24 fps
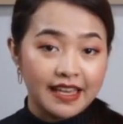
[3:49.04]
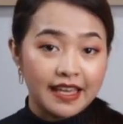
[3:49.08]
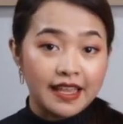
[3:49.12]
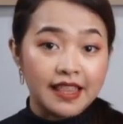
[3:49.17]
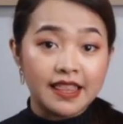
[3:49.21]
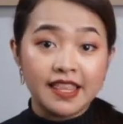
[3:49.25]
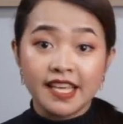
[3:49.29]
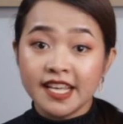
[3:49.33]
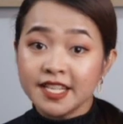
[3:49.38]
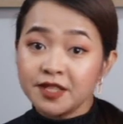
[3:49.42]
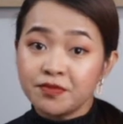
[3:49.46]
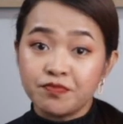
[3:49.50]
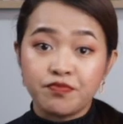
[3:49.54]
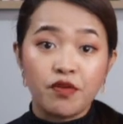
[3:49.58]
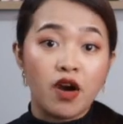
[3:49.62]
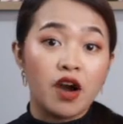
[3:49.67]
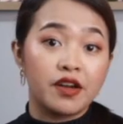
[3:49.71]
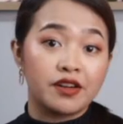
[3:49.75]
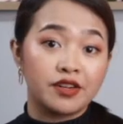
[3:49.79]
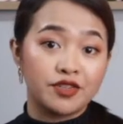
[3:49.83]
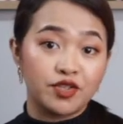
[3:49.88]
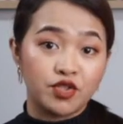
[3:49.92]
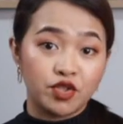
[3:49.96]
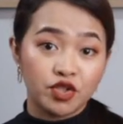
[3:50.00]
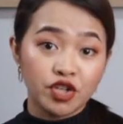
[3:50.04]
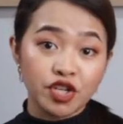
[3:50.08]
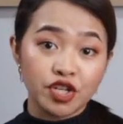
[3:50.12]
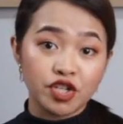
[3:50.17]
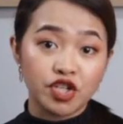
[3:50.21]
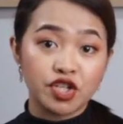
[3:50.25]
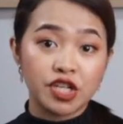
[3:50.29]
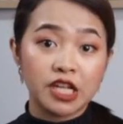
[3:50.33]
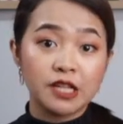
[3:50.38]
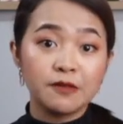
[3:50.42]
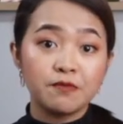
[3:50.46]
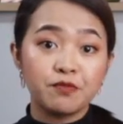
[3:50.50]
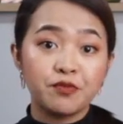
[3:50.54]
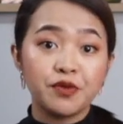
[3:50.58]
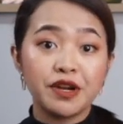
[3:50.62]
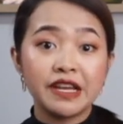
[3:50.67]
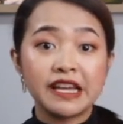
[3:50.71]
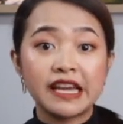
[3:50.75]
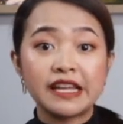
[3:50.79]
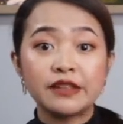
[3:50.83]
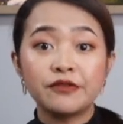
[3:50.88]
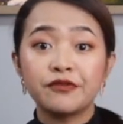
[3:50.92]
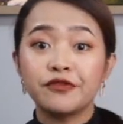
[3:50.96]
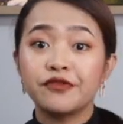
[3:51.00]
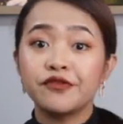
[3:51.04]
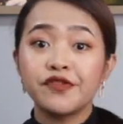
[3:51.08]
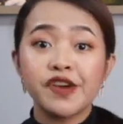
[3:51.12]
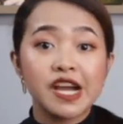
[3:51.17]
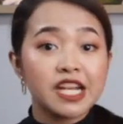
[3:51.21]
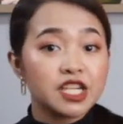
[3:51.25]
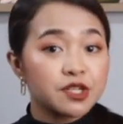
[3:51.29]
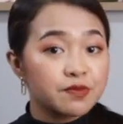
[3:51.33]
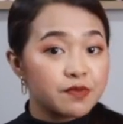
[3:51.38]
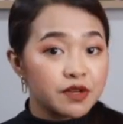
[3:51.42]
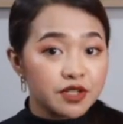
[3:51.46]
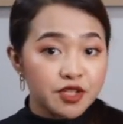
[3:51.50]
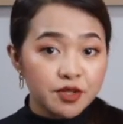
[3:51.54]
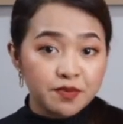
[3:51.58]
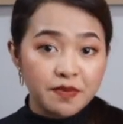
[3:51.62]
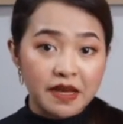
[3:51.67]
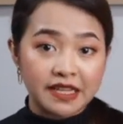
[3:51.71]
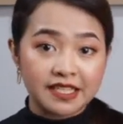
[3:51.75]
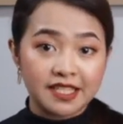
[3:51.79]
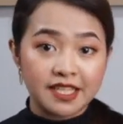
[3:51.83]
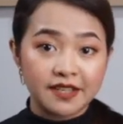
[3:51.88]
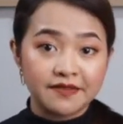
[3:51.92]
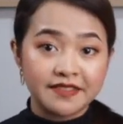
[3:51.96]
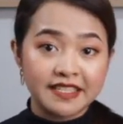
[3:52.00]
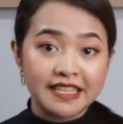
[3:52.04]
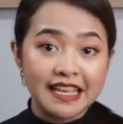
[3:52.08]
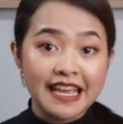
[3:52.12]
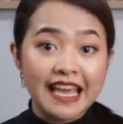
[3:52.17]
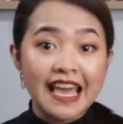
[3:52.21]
This broader search can bring in fresh perspectives